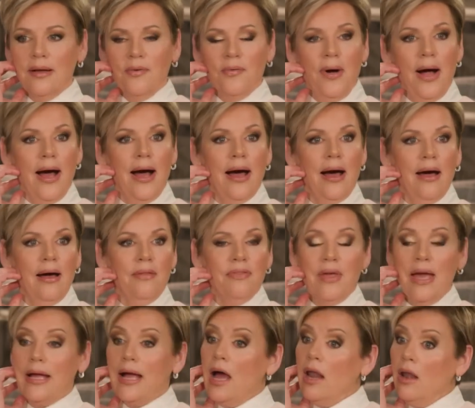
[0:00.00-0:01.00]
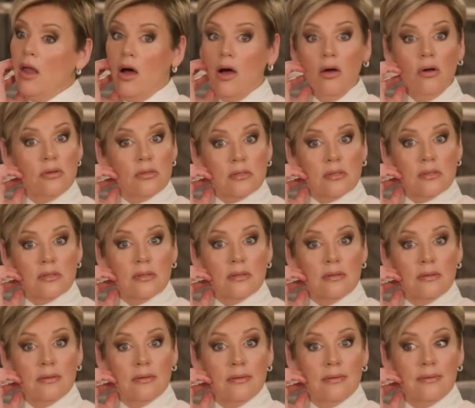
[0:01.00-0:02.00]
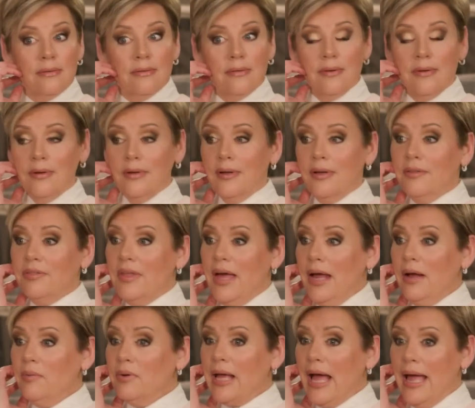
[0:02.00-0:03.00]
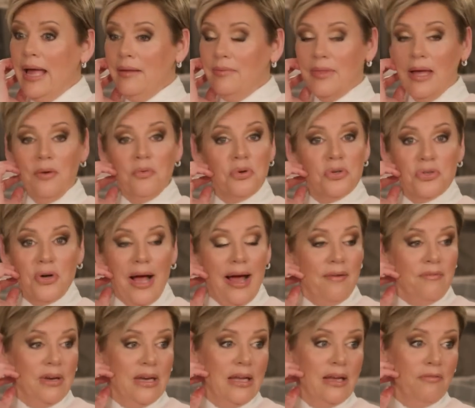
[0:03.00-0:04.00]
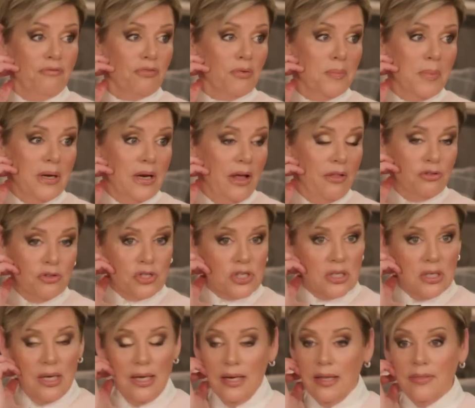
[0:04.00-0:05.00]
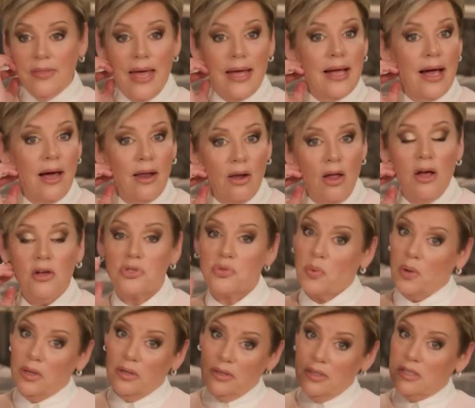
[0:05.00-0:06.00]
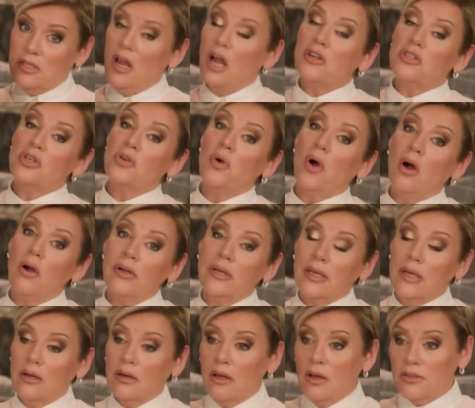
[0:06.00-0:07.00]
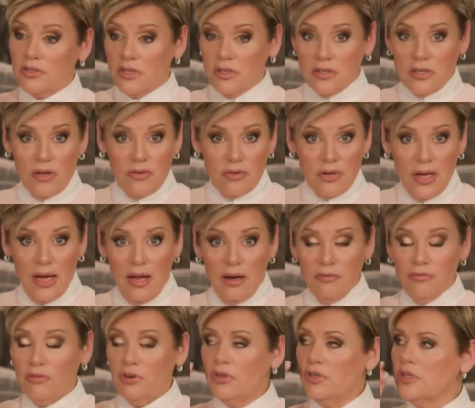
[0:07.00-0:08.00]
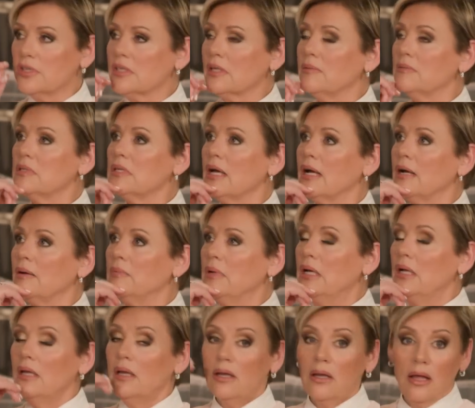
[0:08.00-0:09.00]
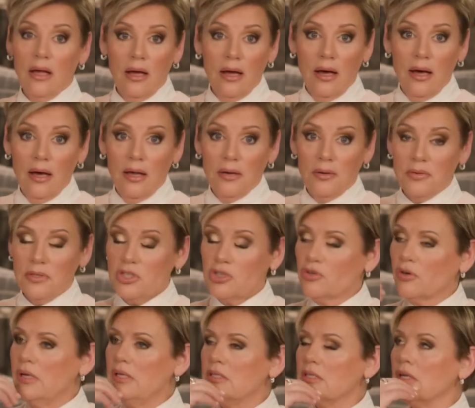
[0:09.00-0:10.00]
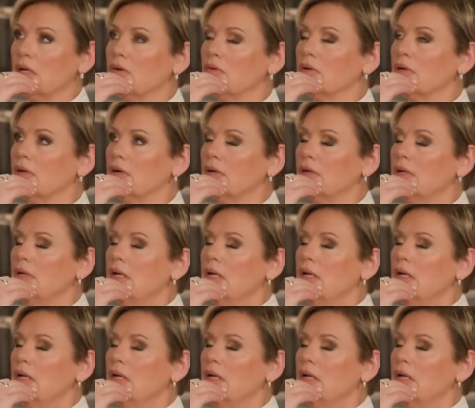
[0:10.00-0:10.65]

Why? They got lost. They were driving in from another city and they got lost. Well, it's not too hard to get lost in Southern California sometime. A lot of streets going on.